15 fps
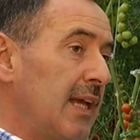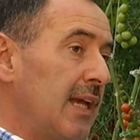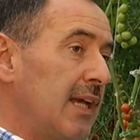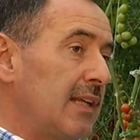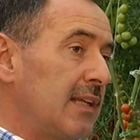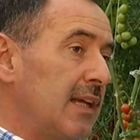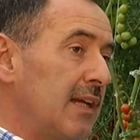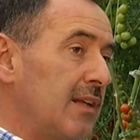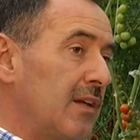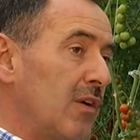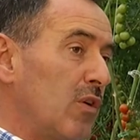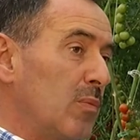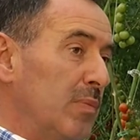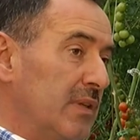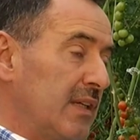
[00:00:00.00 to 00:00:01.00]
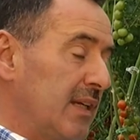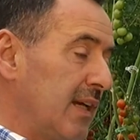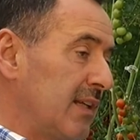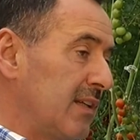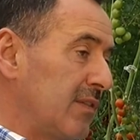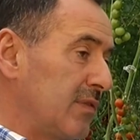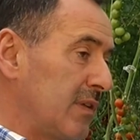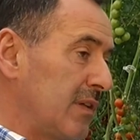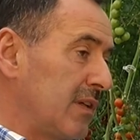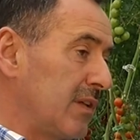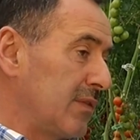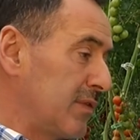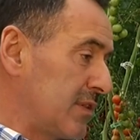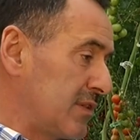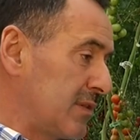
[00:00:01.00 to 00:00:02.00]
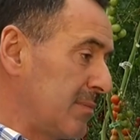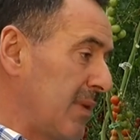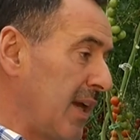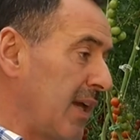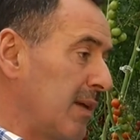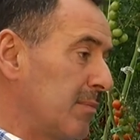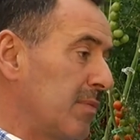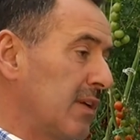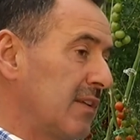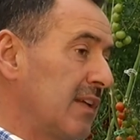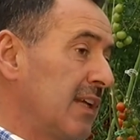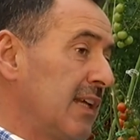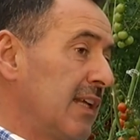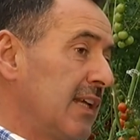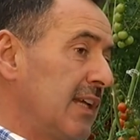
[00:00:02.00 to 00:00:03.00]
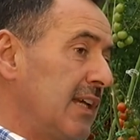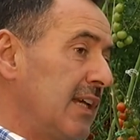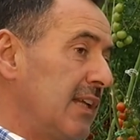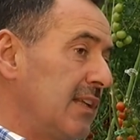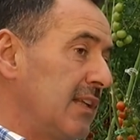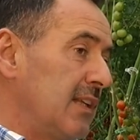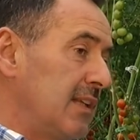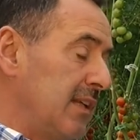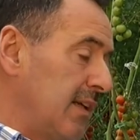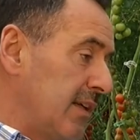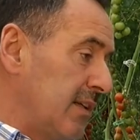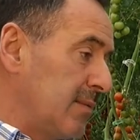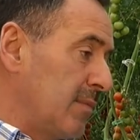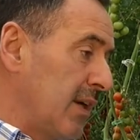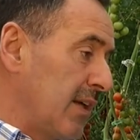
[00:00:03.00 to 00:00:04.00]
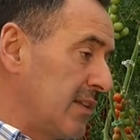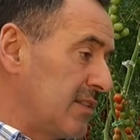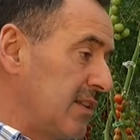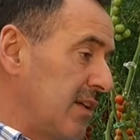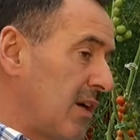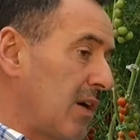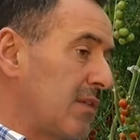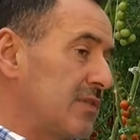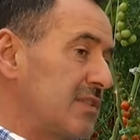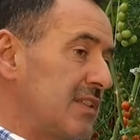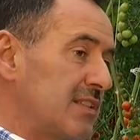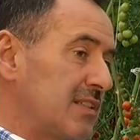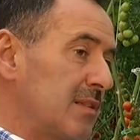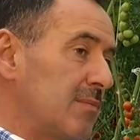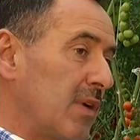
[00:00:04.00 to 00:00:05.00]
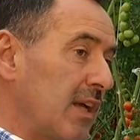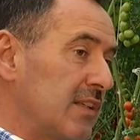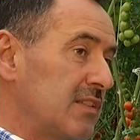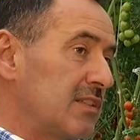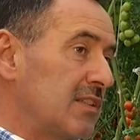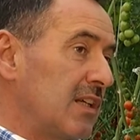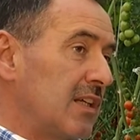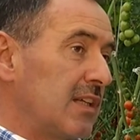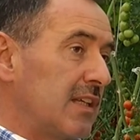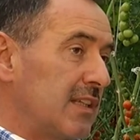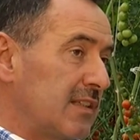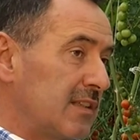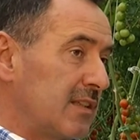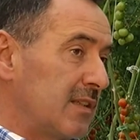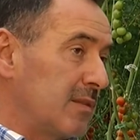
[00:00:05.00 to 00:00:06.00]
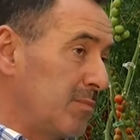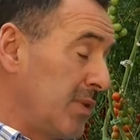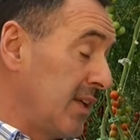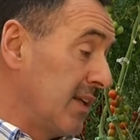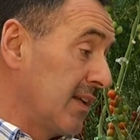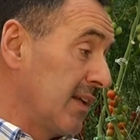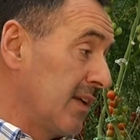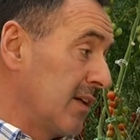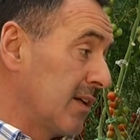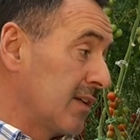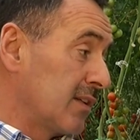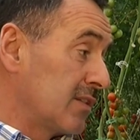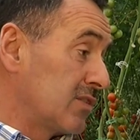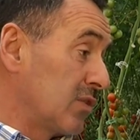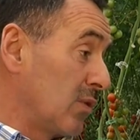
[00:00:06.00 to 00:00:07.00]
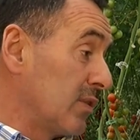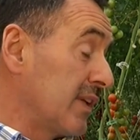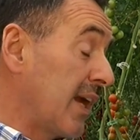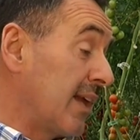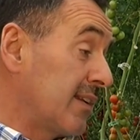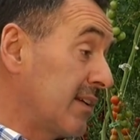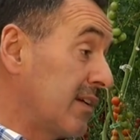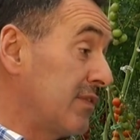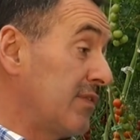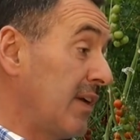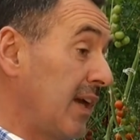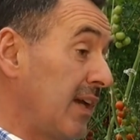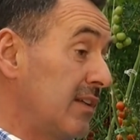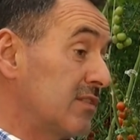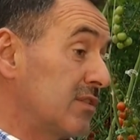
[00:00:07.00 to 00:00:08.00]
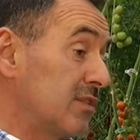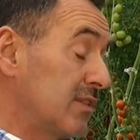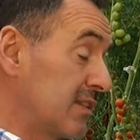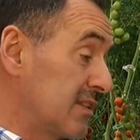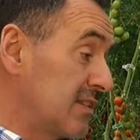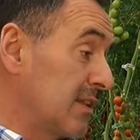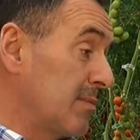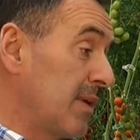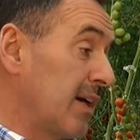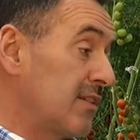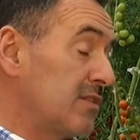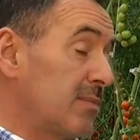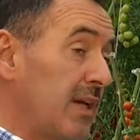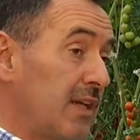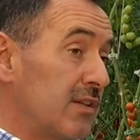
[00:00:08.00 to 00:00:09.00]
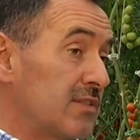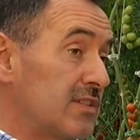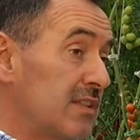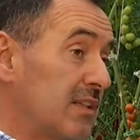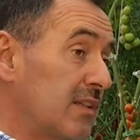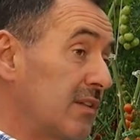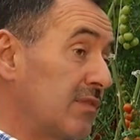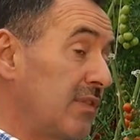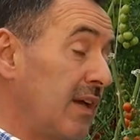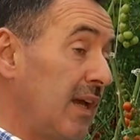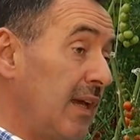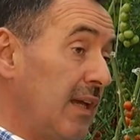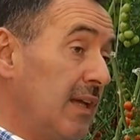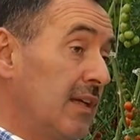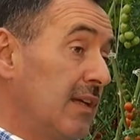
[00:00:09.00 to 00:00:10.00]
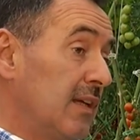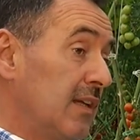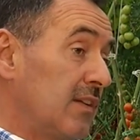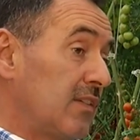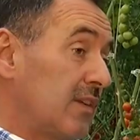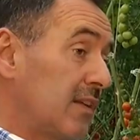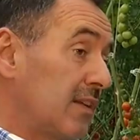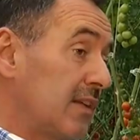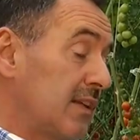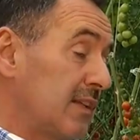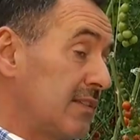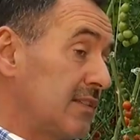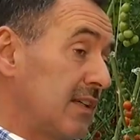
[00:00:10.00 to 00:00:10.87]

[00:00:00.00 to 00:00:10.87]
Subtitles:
and then open again the 1st of May. But in the other months, the off-season months, it be sold at the cafe, so you can still buy tomatoes in the cafe till, let's